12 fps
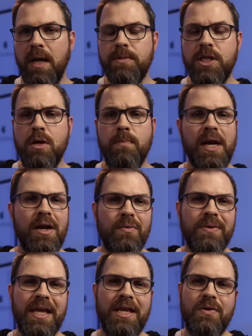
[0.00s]
up to you, but I
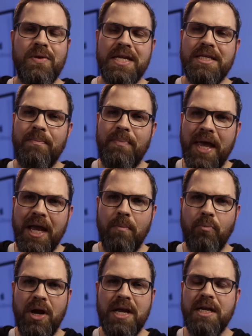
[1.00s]
don't think you need to pick a
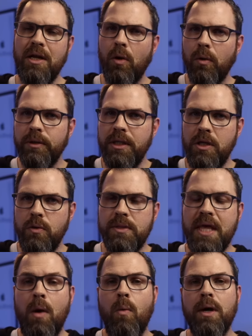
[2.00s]
brand and only use
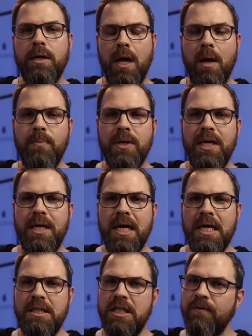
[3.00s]
that one company.
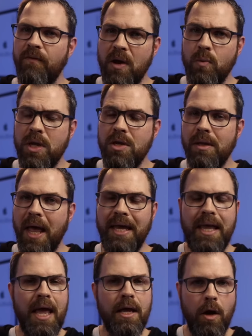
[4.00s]
Just find what you
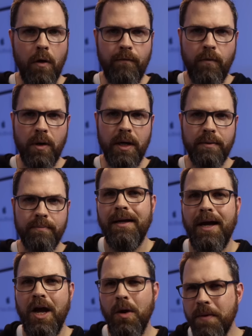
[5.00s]
like and go for it.
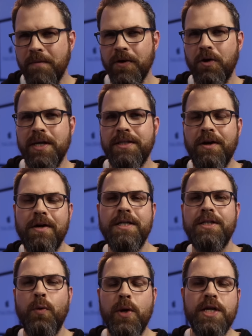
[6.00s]
I hope you have a great start
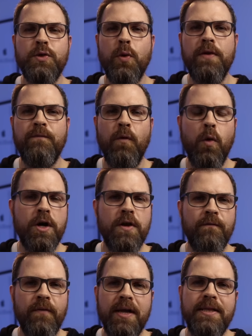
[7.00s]
to 2024 and you
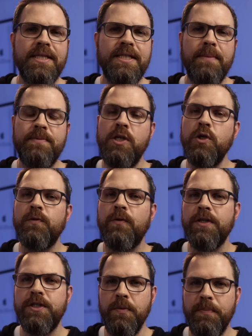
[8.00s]
find these tips
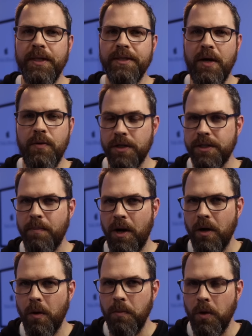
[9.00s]
useful as you build out your
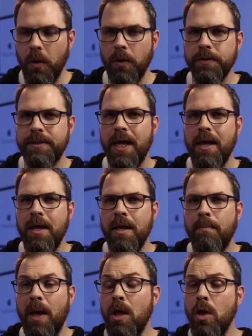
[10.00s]
smart home goals.
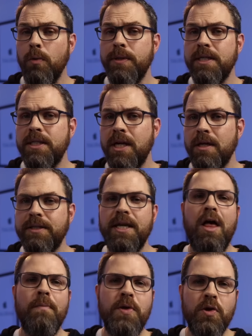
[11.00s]
My goal with this channel is to
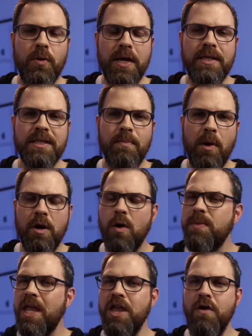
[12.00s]
help you create the smart
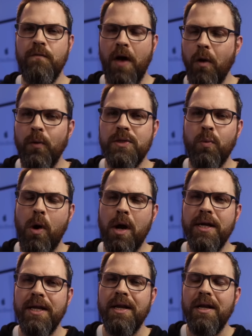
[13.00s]
home that you've always
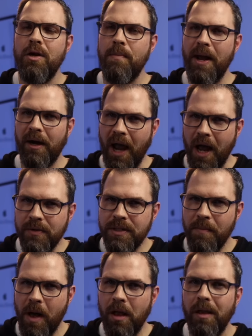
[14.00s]
wanted, no matter how
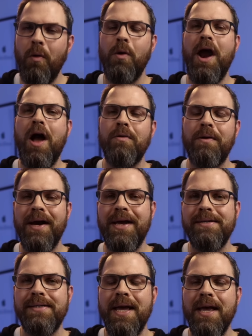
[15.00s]
small or how
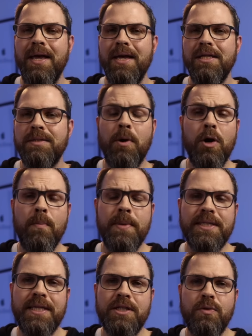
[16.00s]
grand. Smart home
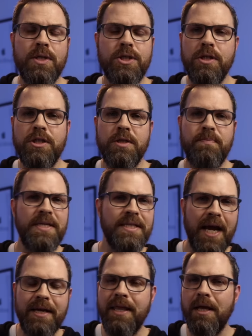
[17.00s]
accessories shouldn't just be
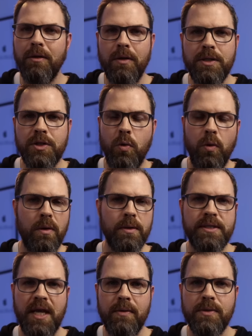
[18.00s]
tech that looks cool or
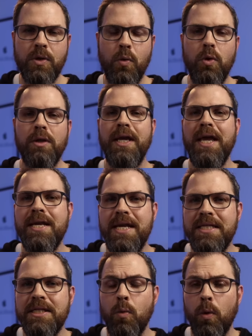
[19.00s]
sounds cool. It
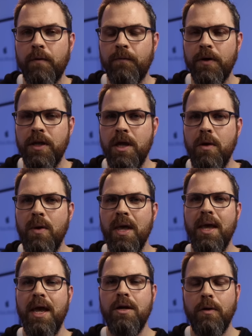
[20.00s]
needs to work for you
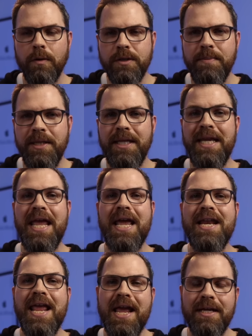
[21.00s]
and ultimately
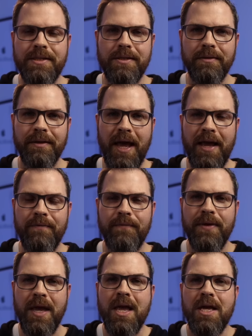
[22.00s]
enhance your life.
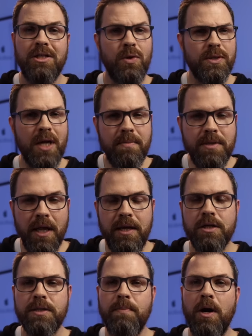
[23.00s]
So it's time to let
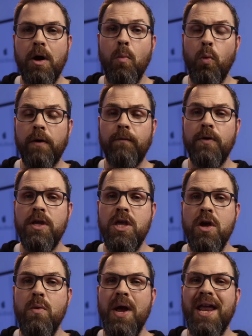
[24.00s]
your smart home work for
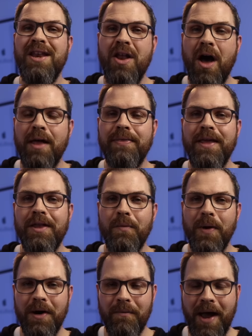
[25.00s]
you and not the other
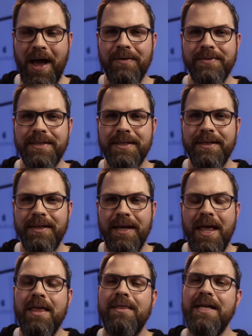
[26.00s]
way around.
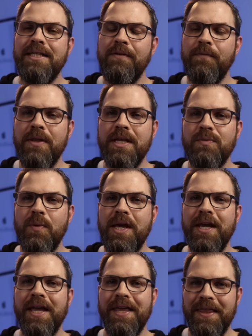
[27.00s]
That's it for this
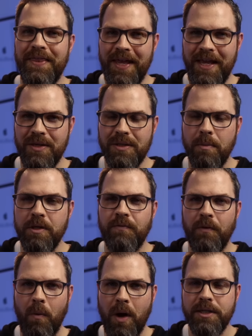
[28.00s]
week. Thank you so much
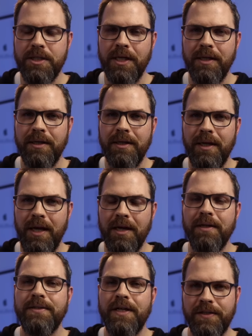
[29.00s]
for watching, and
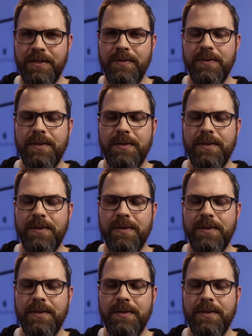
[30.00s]
I'll talk to you